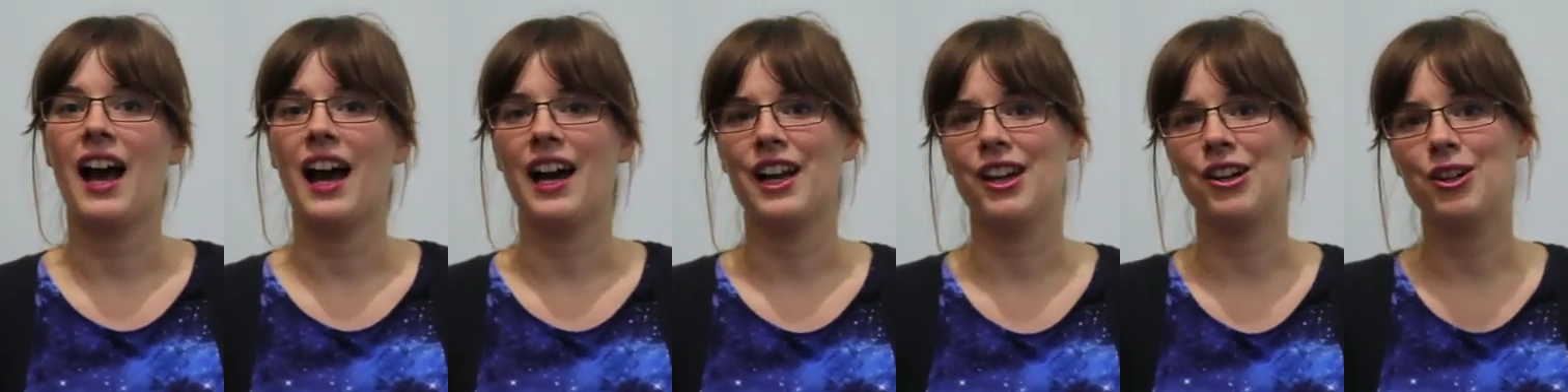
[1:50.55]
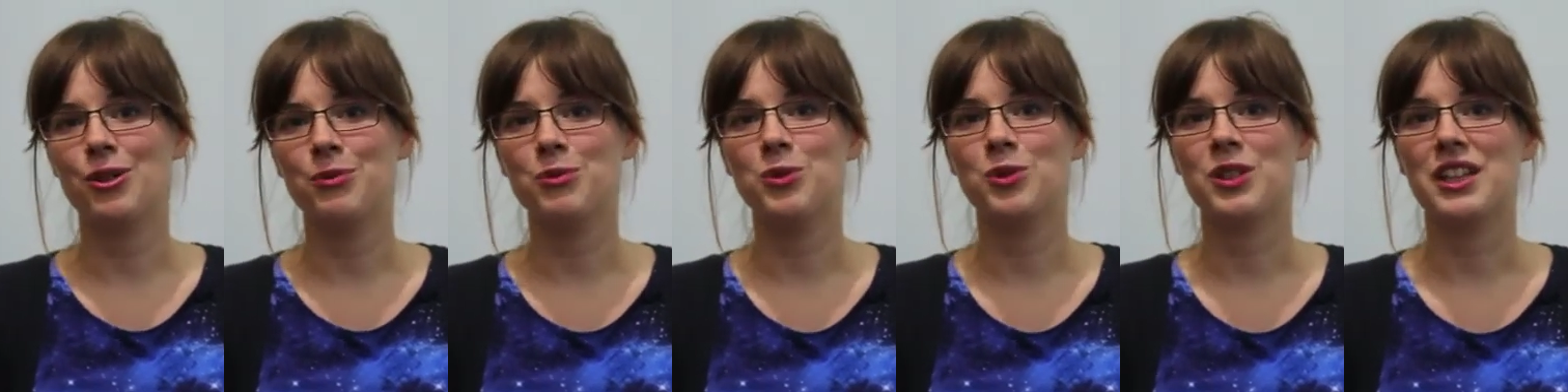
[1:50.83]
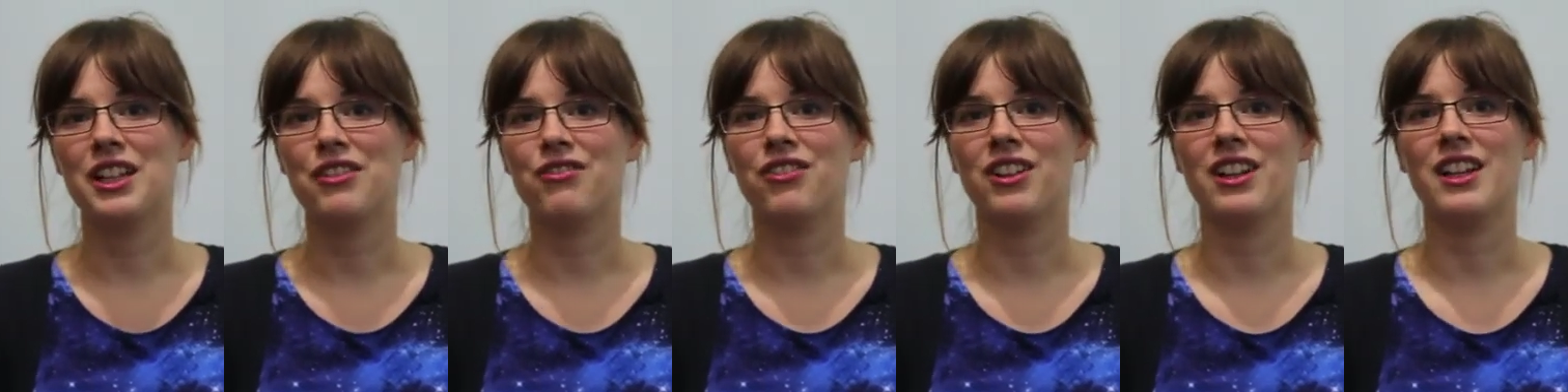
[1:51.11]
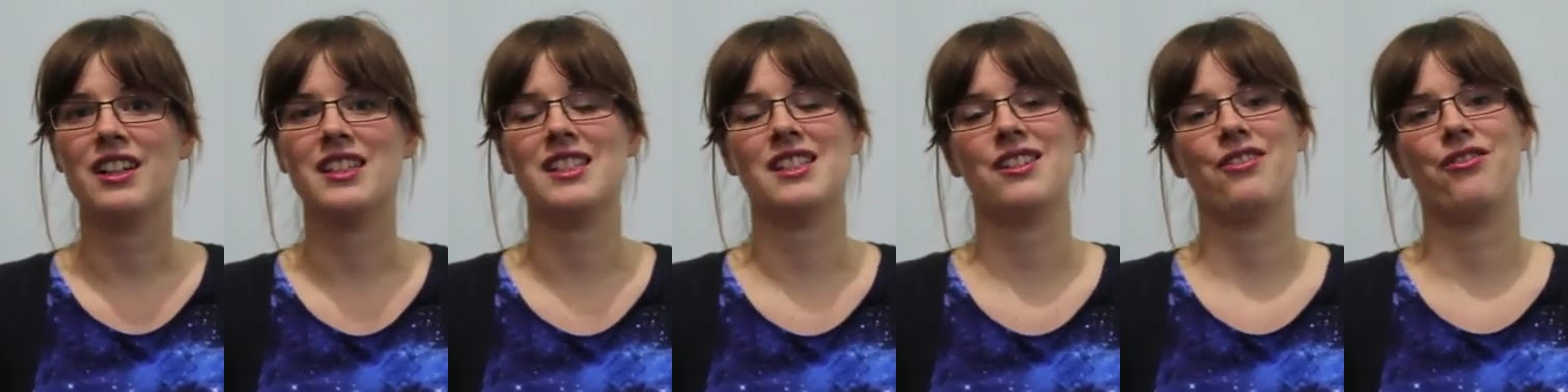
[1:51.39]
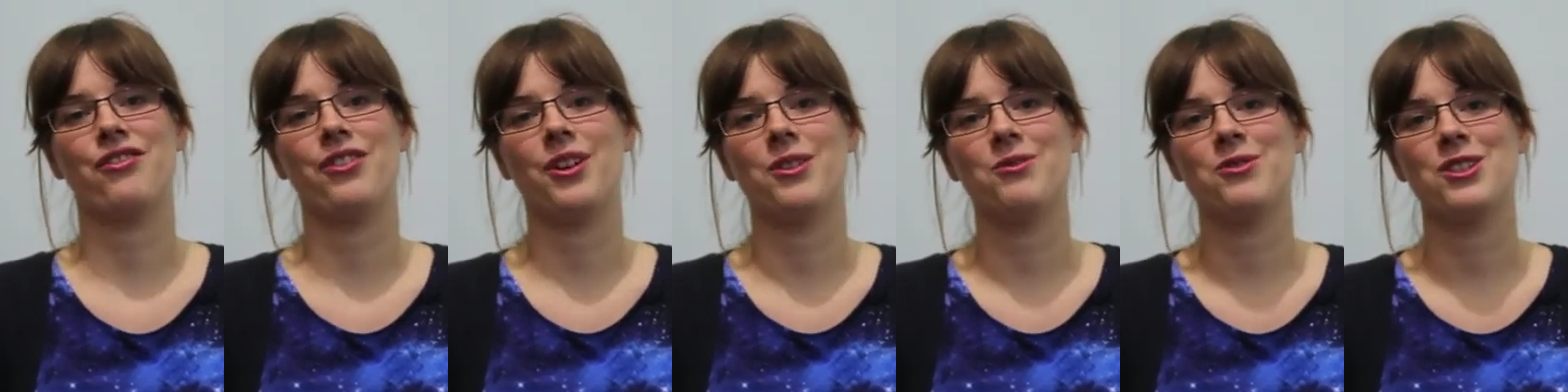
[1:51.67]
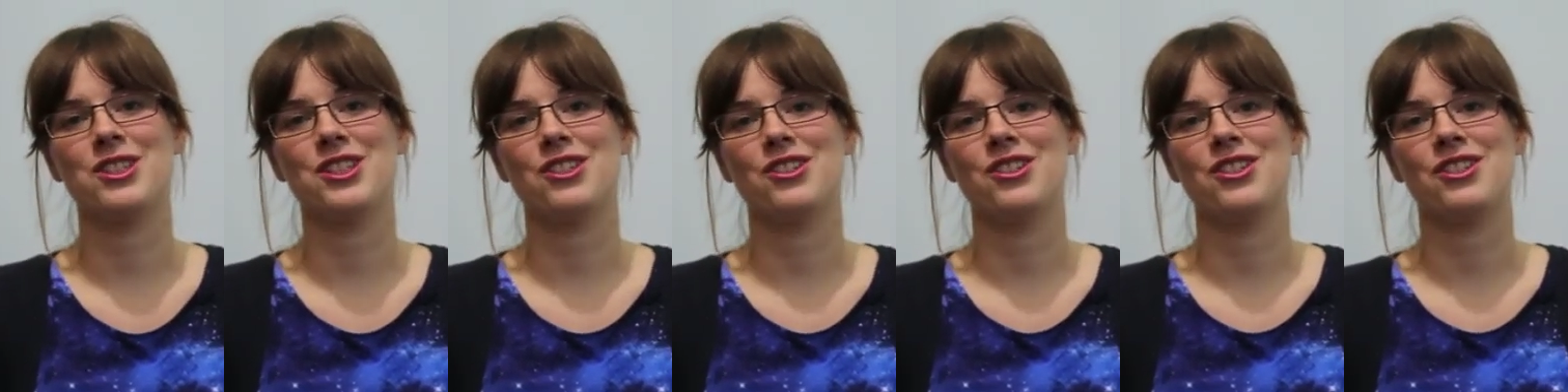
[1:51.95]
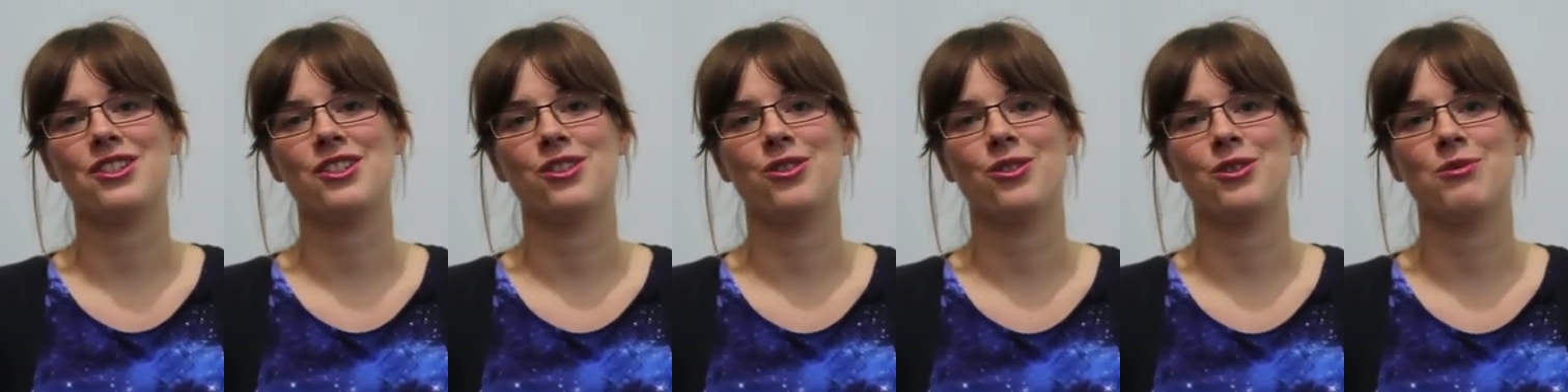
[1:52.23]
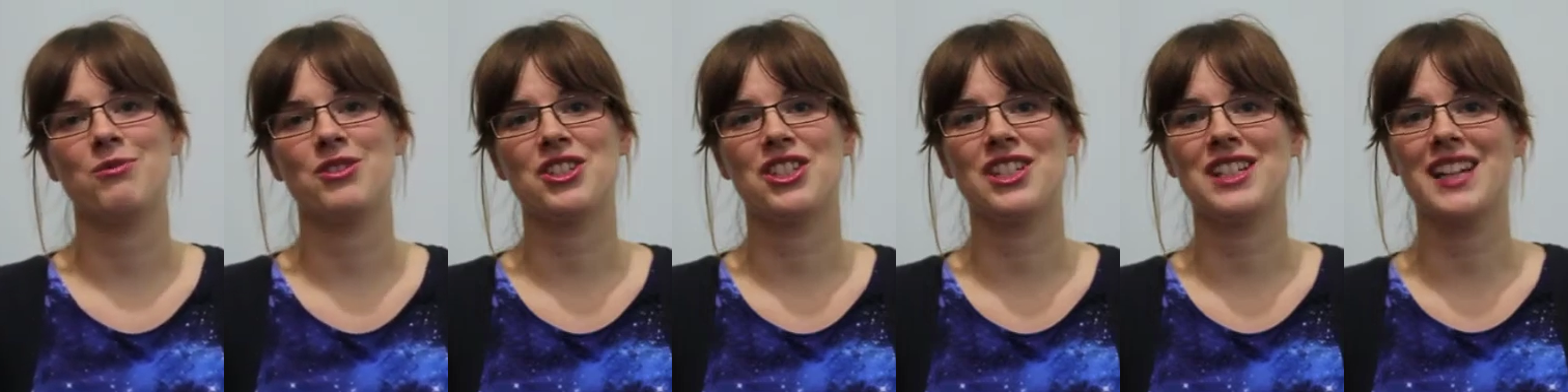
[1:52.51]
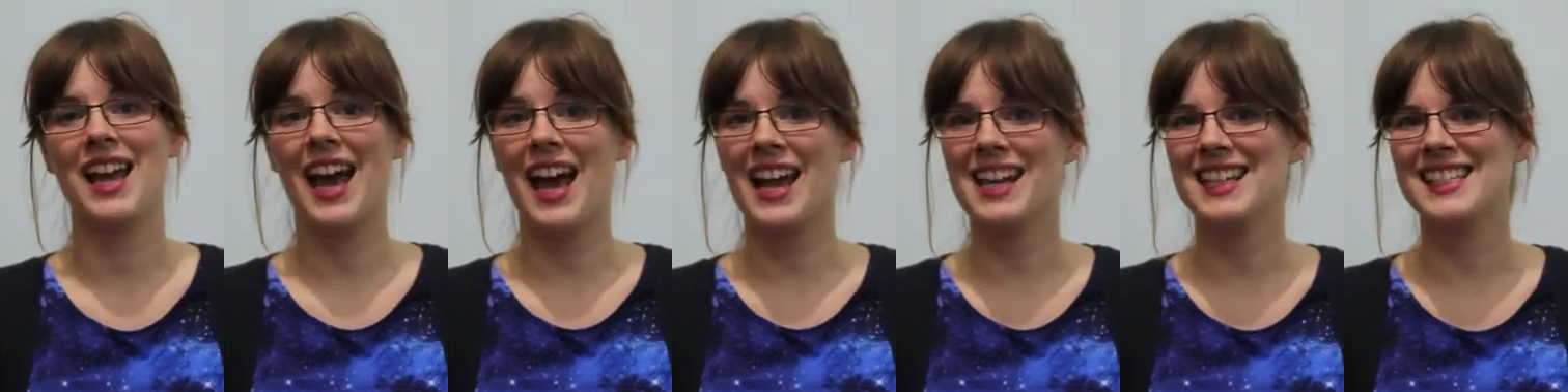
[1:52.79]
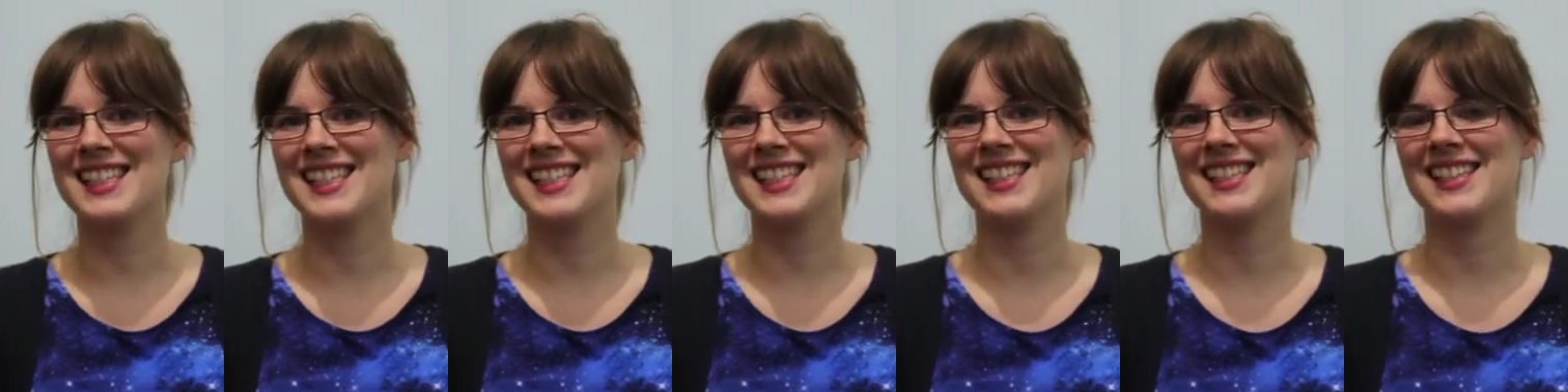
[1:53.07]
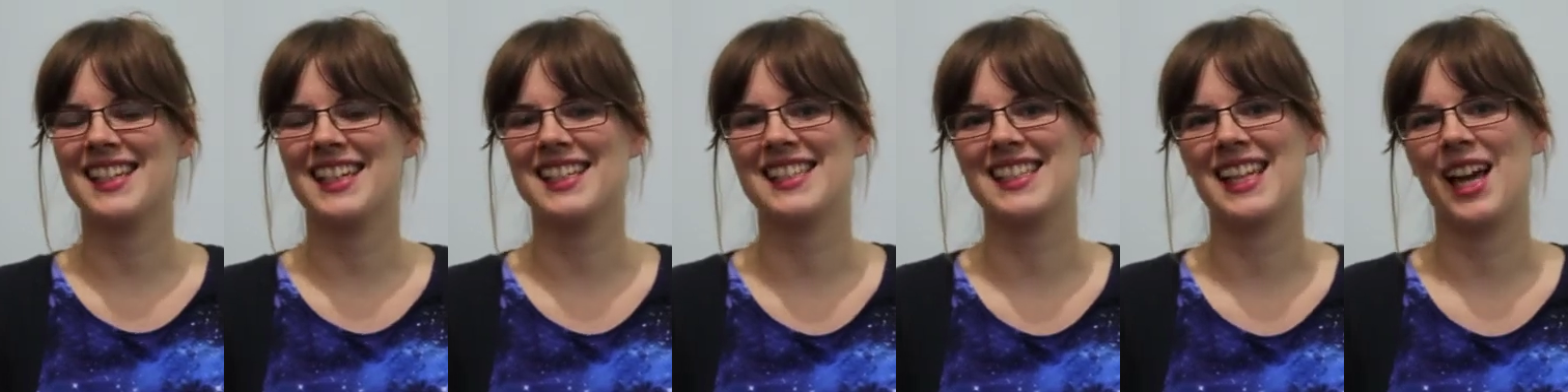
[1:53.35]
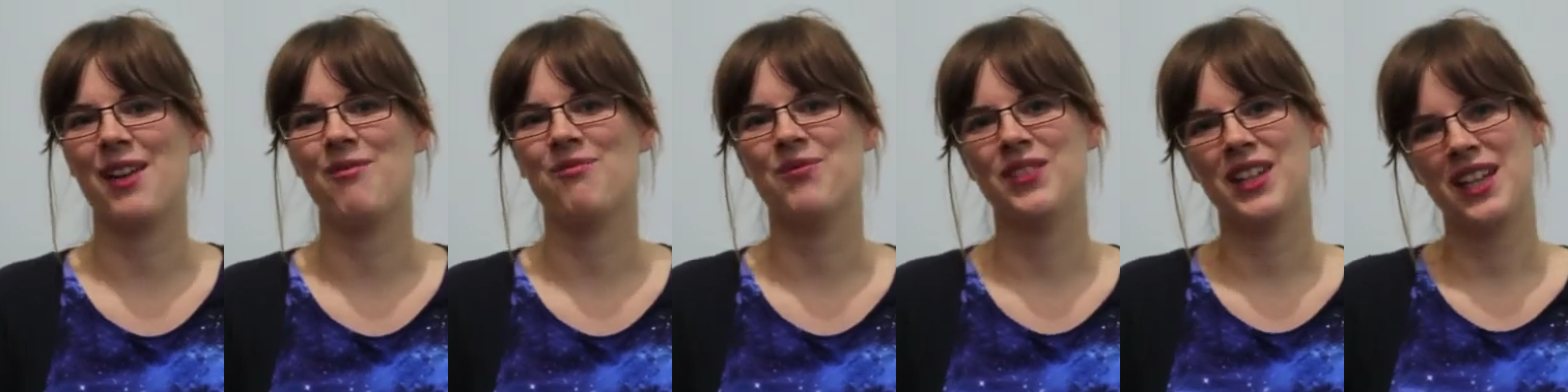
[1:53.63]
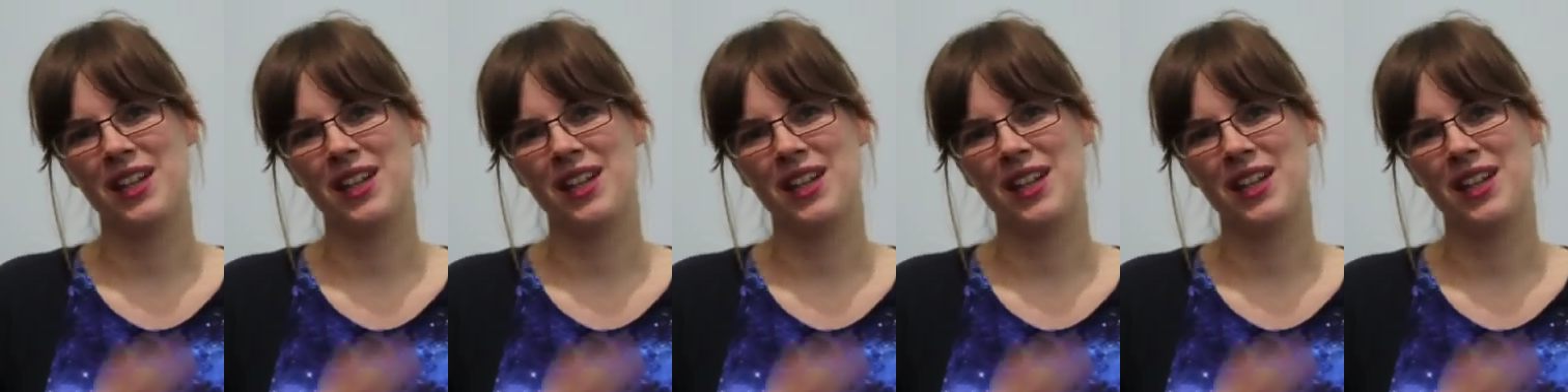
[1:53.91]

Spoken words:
I hope you'll have lots of fun with your sewing machine, and I'll see you next time.